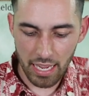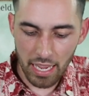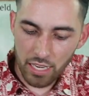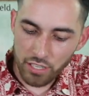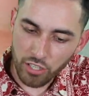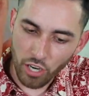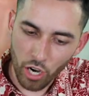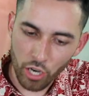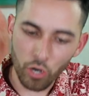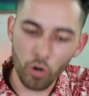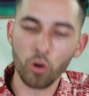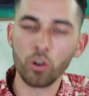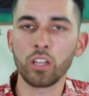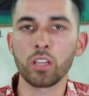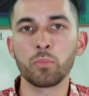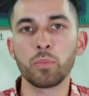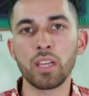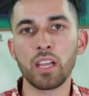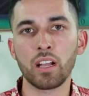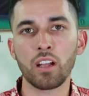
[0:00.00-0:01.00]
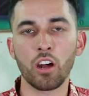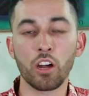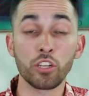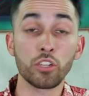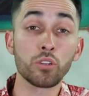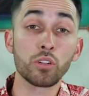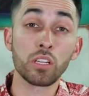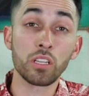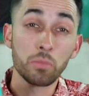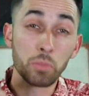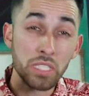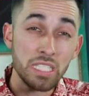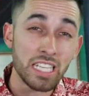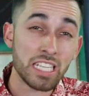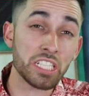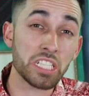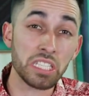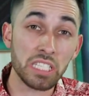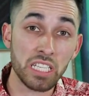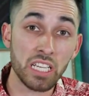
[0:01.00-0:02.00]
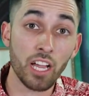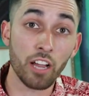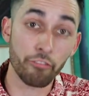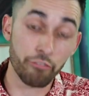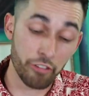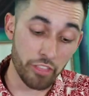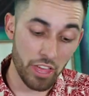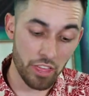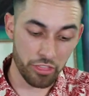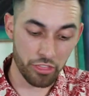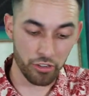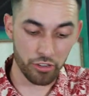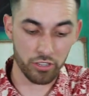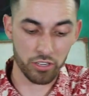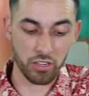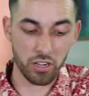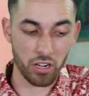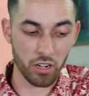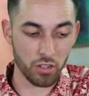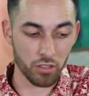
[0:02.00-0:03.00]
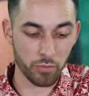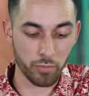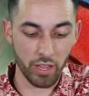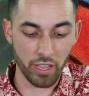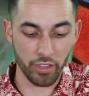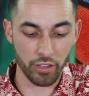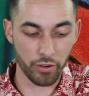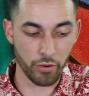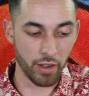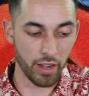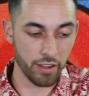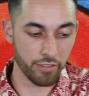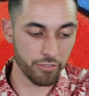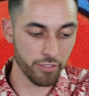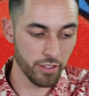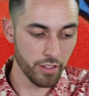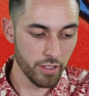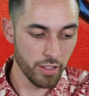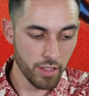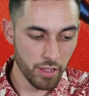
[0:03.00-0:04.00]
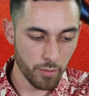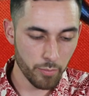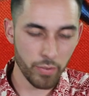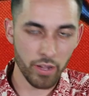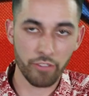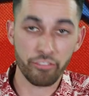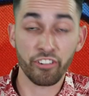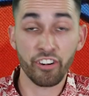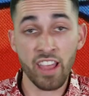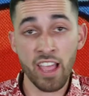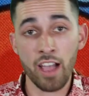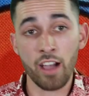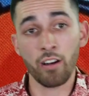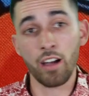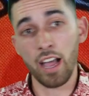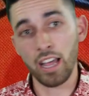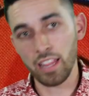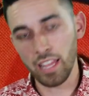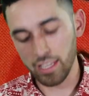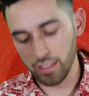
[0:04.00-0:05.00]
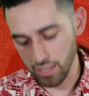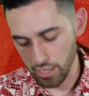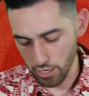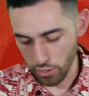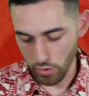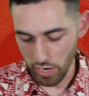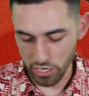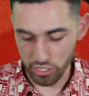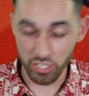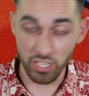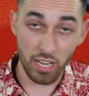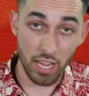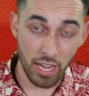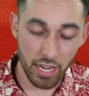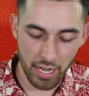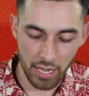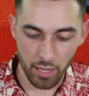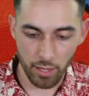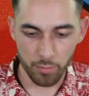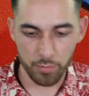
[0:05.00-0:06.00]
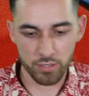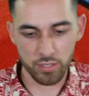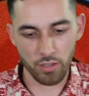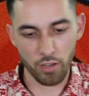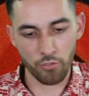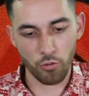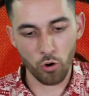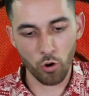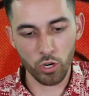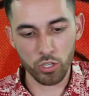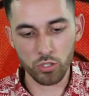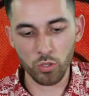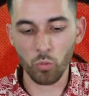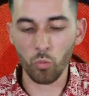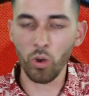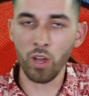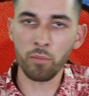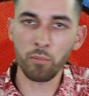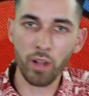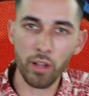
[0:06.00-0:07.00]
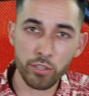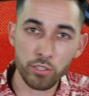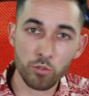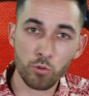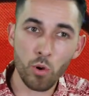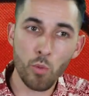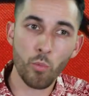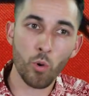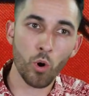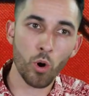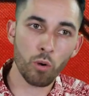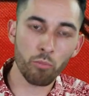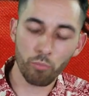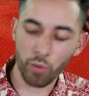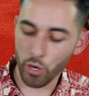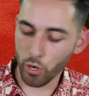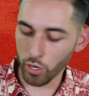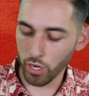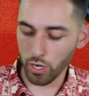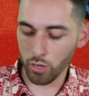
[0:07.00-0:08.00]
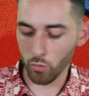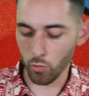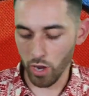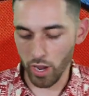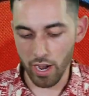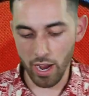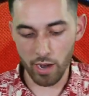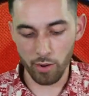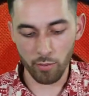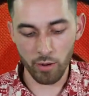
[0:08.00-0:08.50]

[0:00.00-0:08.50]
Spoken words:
Dark Hole could be a card you can potentially cut for that 3rd Called by the Grave. But for now, I like the aggression and it helps. Of course, 1 Monster Reborn, broken, why not